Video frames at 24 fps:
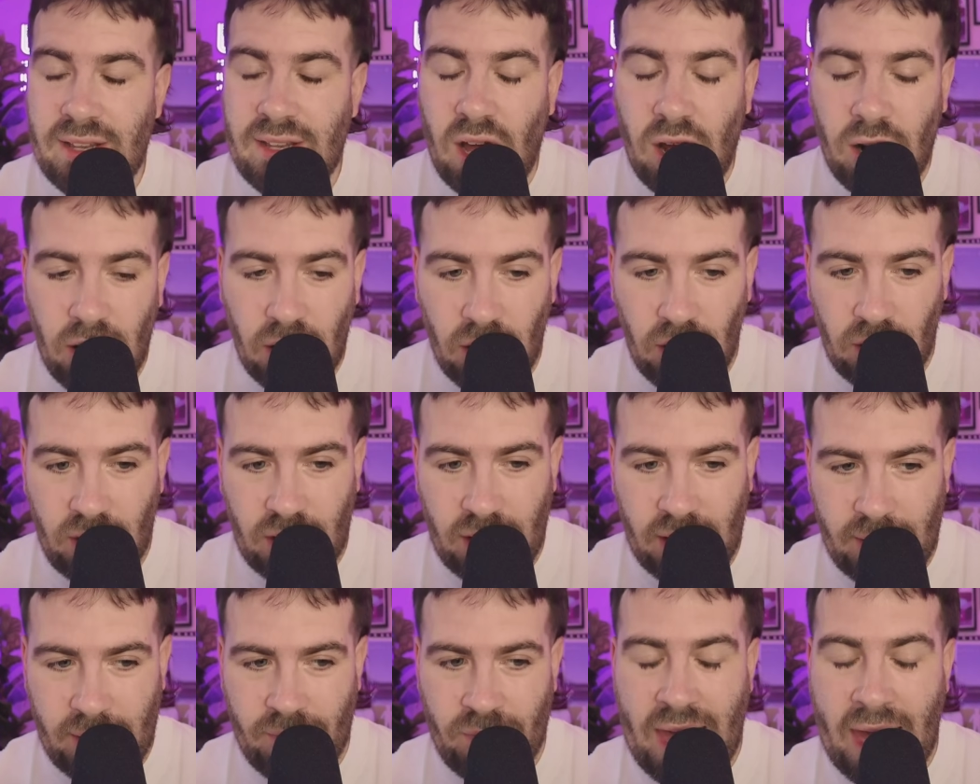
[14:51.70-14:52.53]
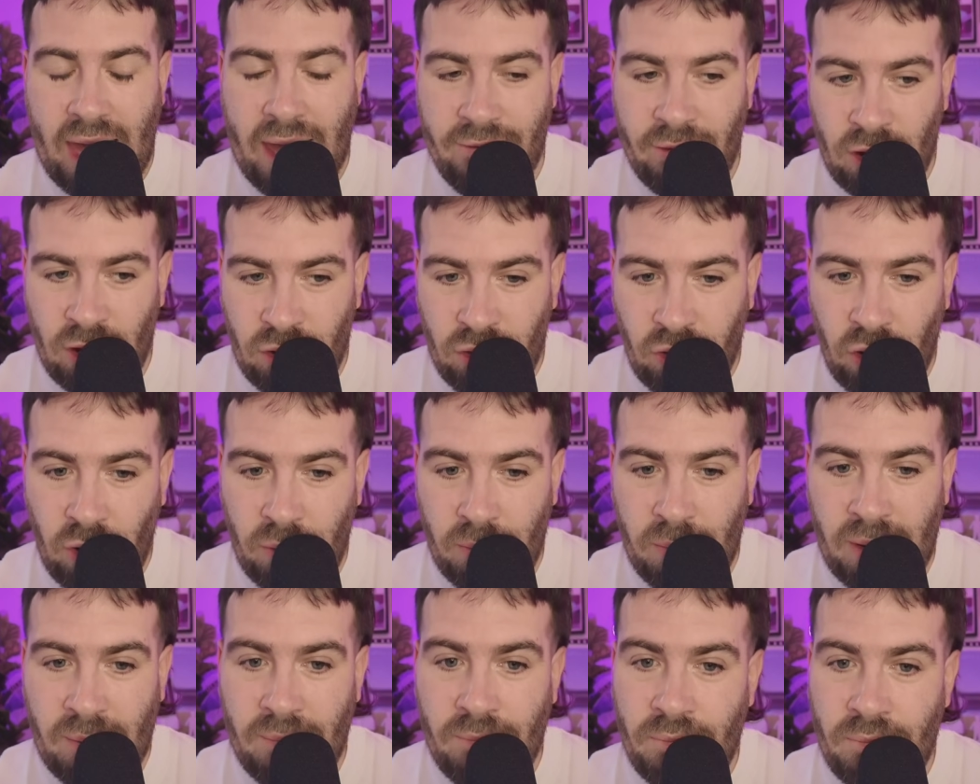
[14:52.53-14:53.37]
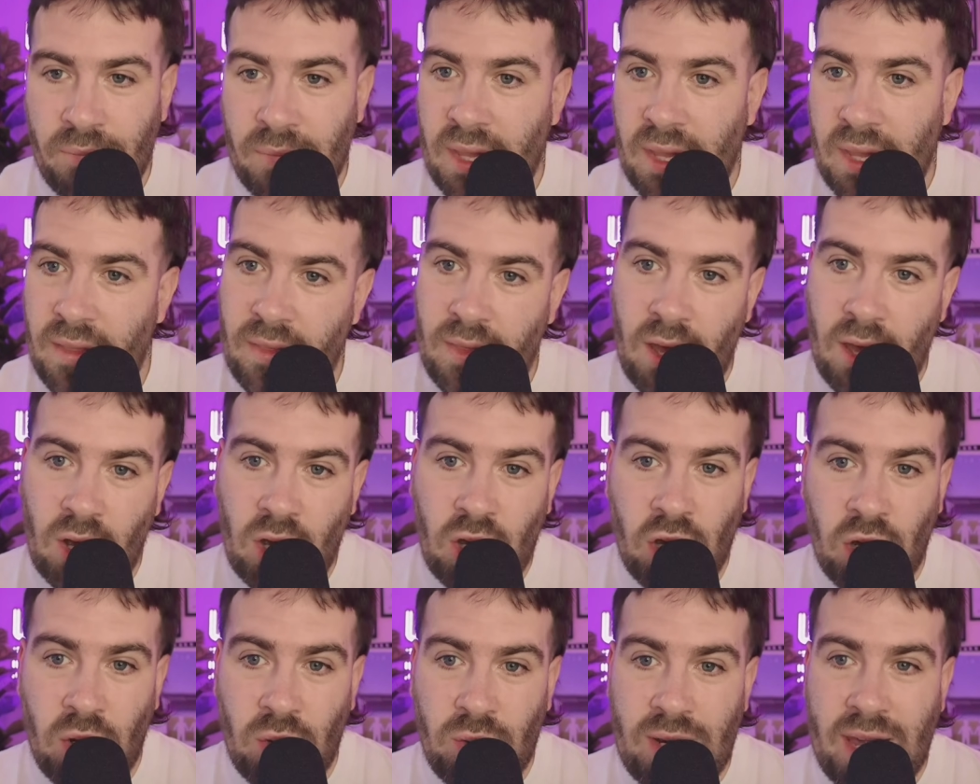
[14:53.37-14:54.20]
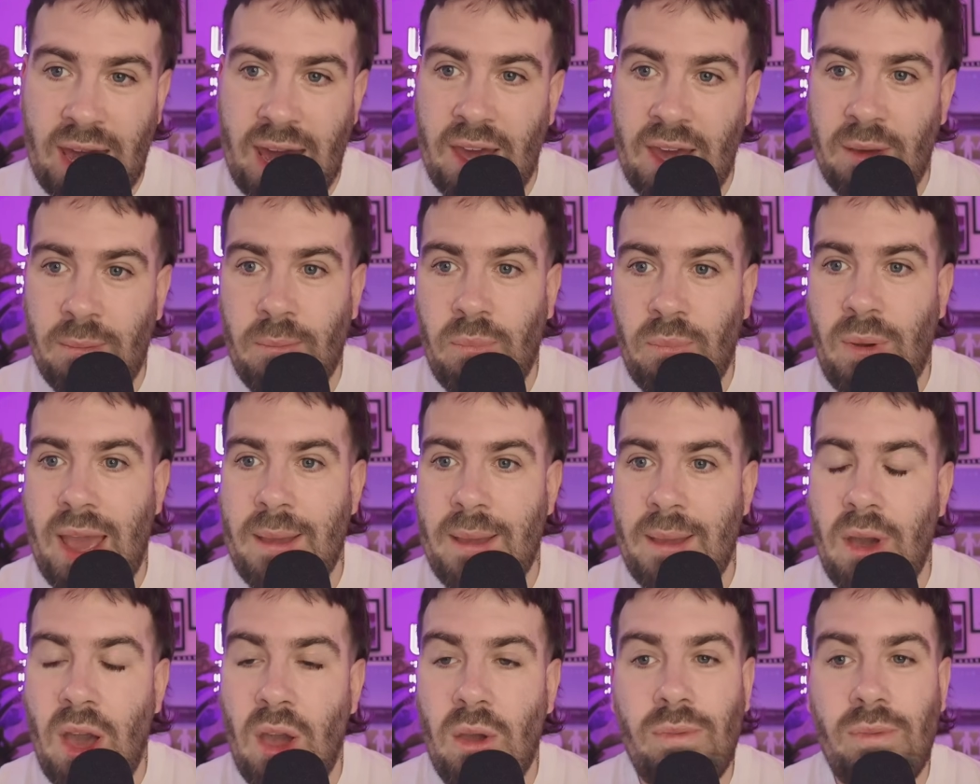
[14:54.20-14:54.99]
I look at their recruitment, Cunha and Bremo.